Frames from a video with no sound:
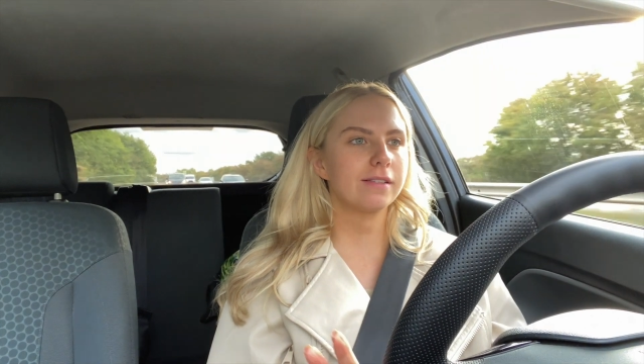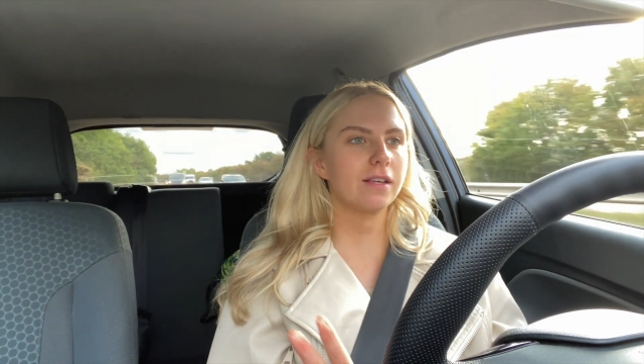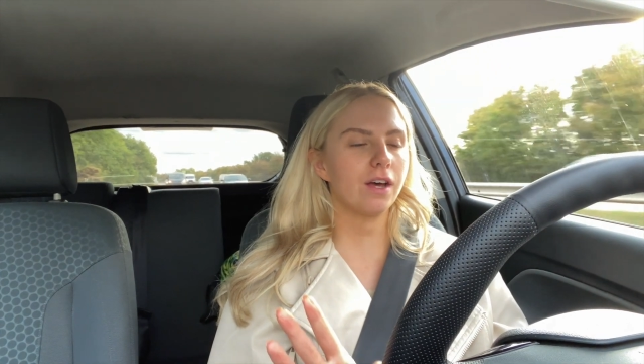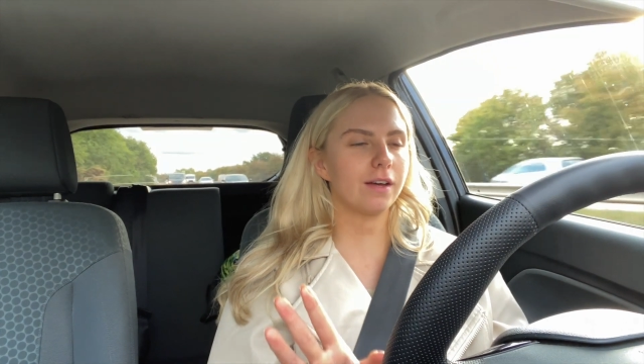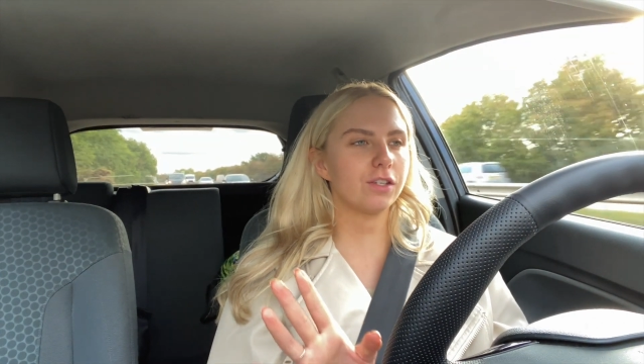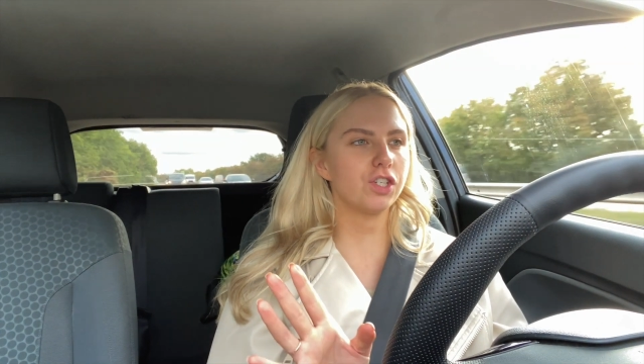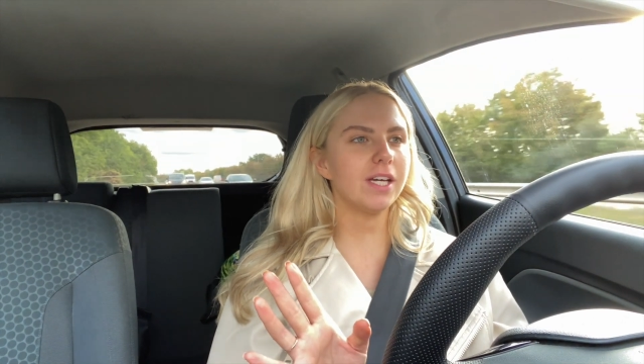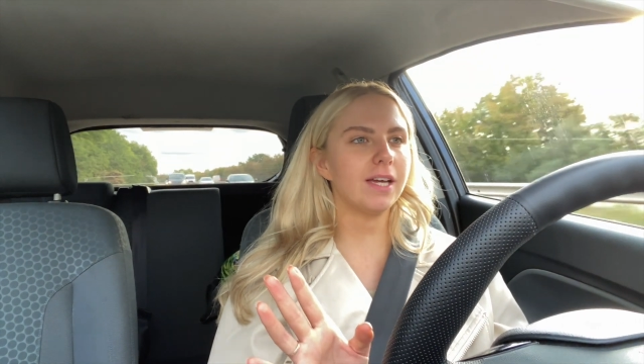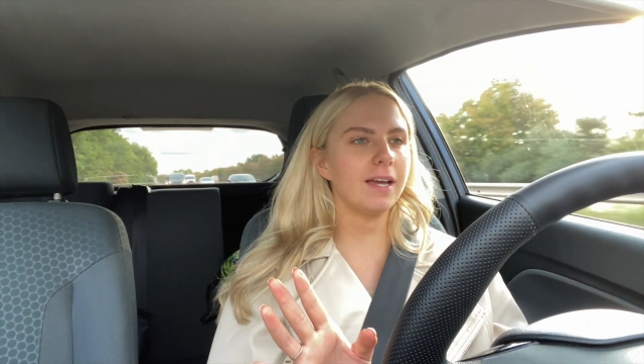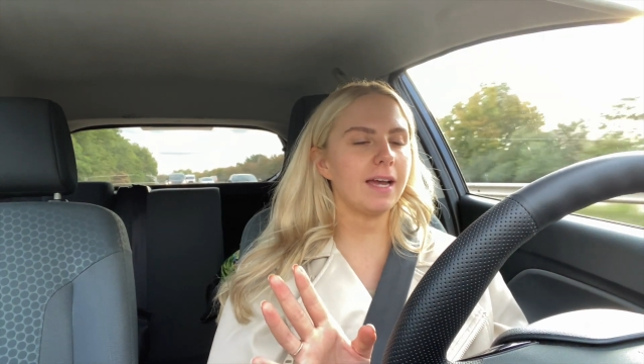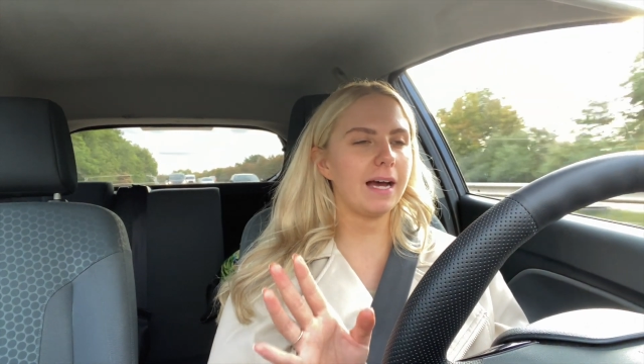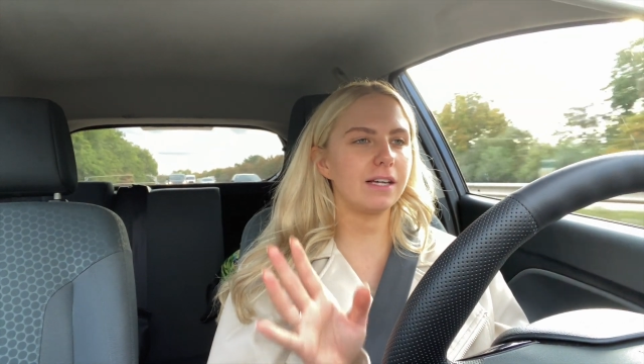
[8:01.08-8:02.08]
uh,
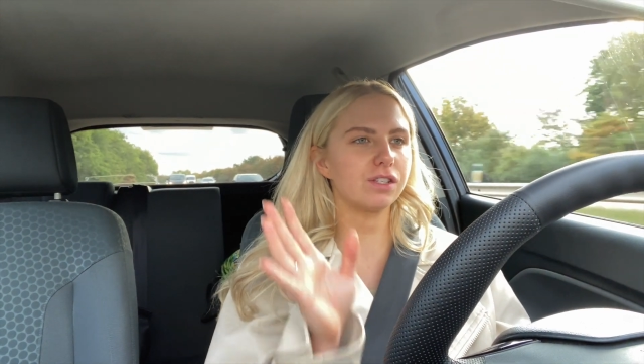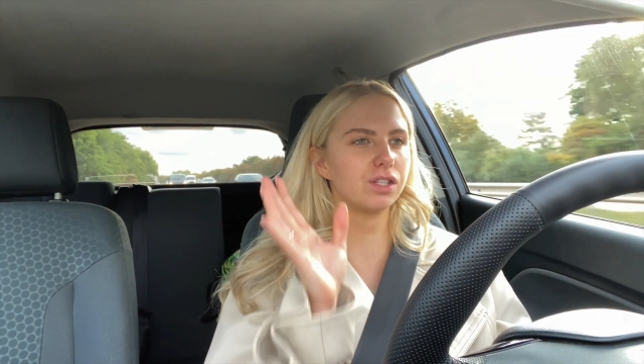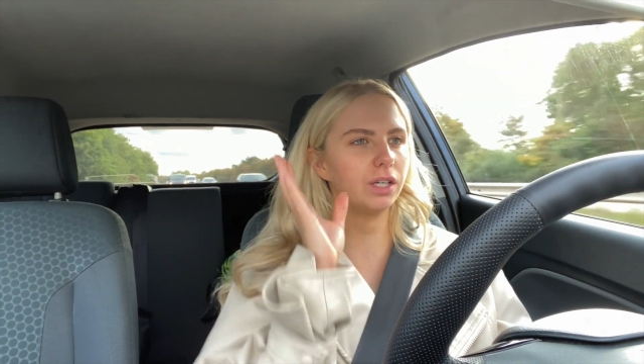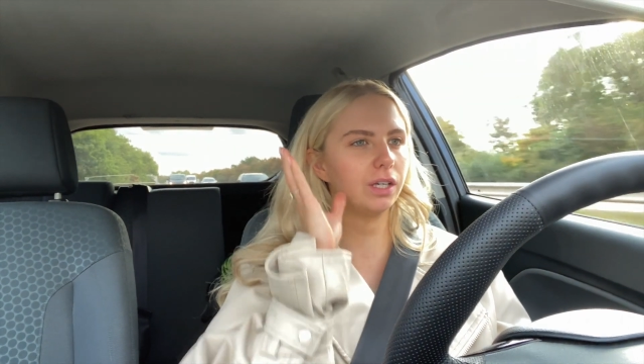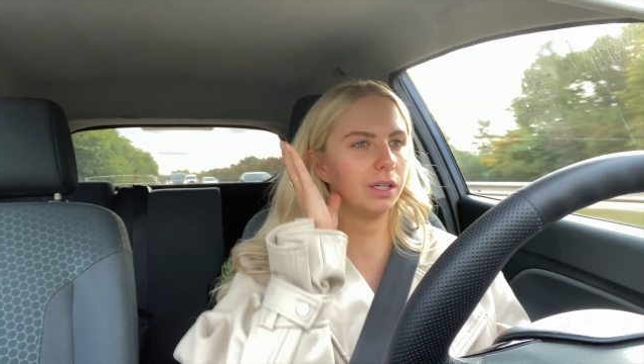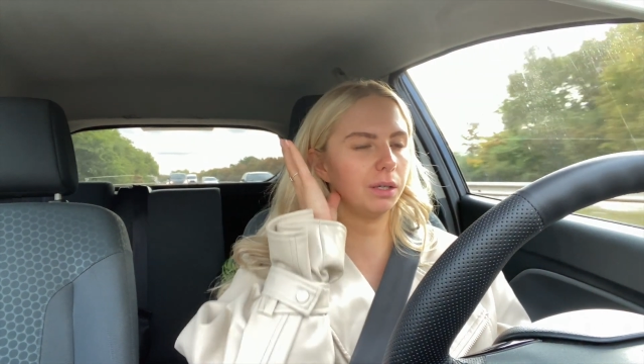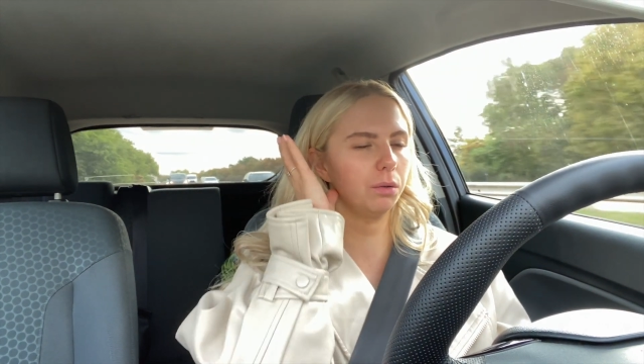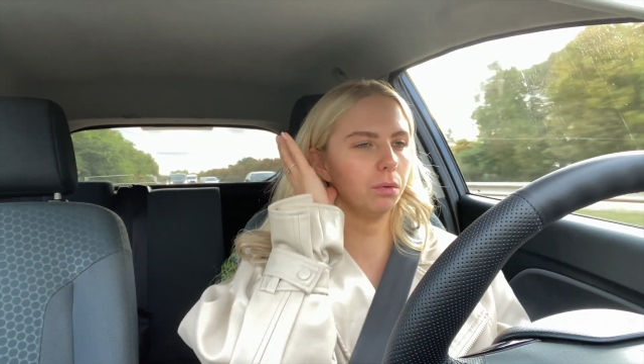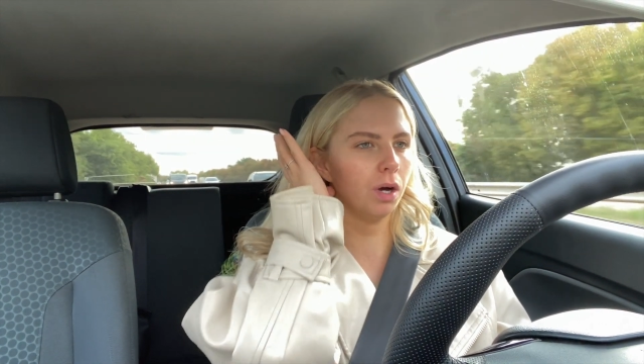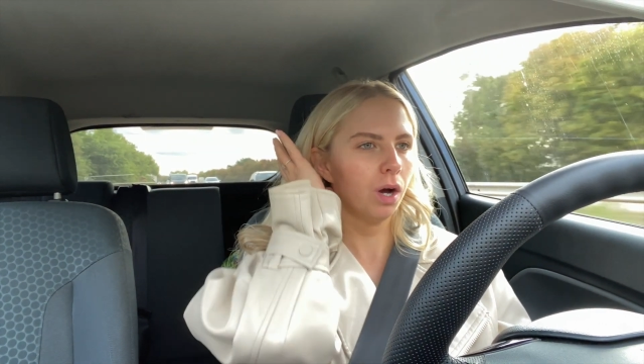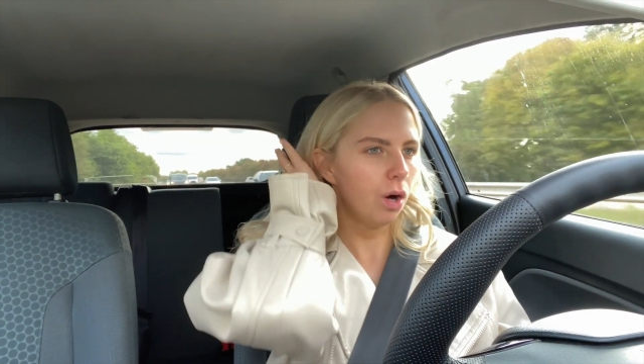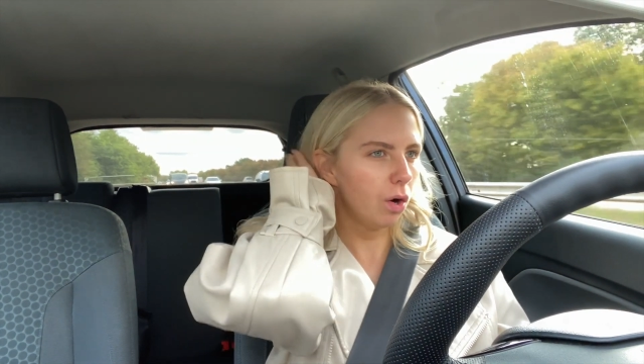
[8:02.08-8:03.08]
chicken katsu
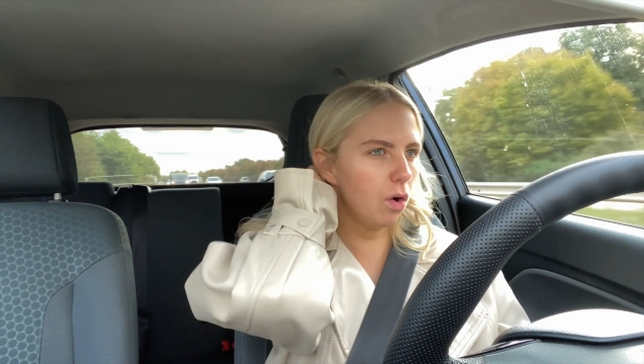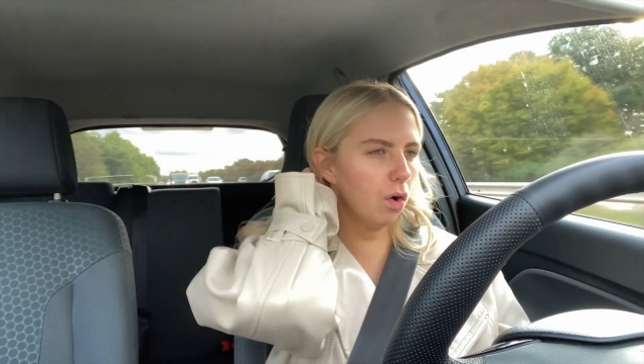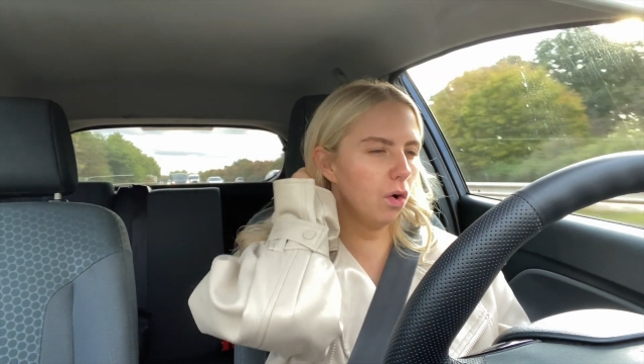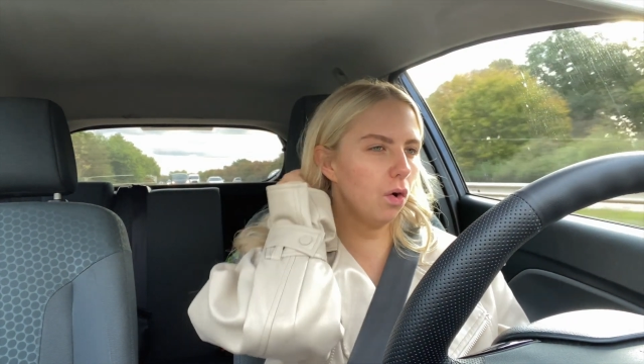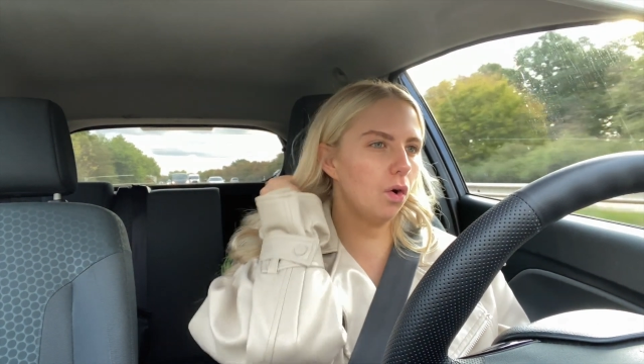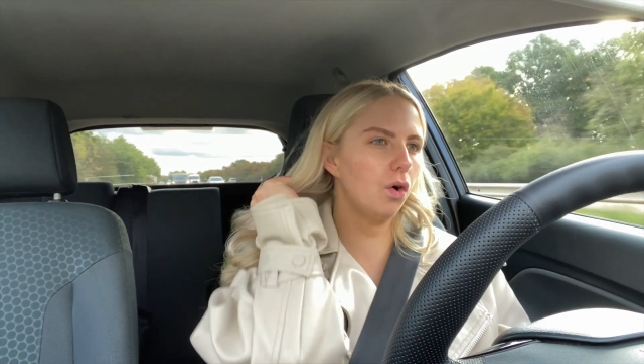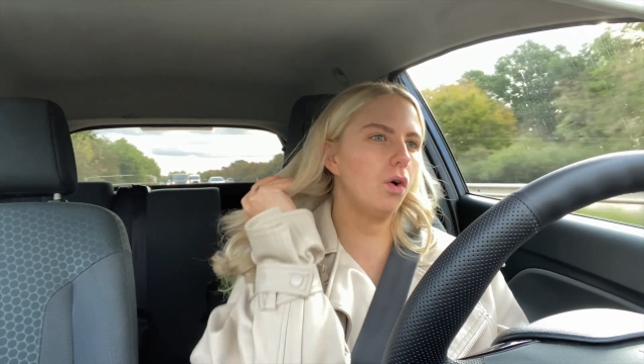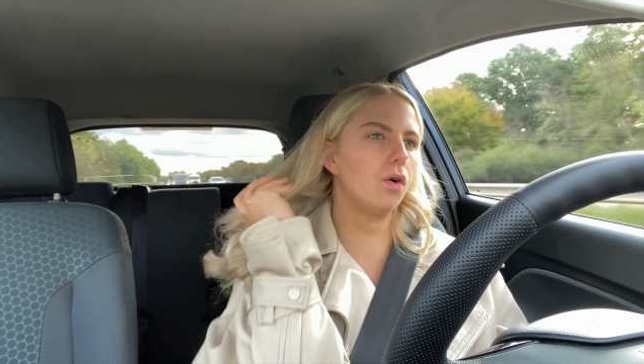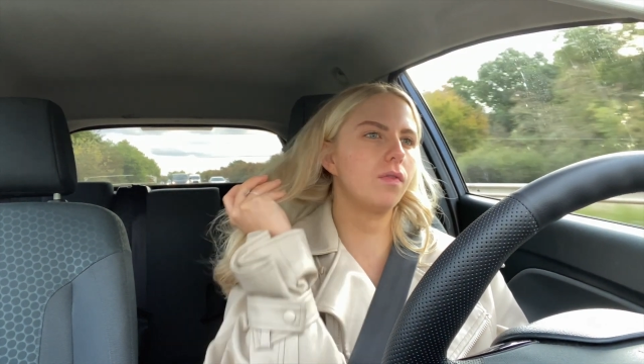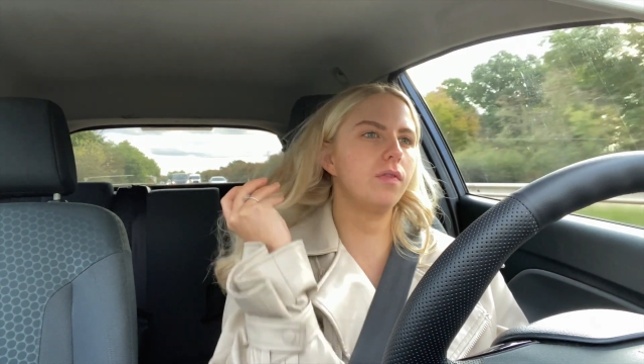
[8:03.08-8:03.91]
or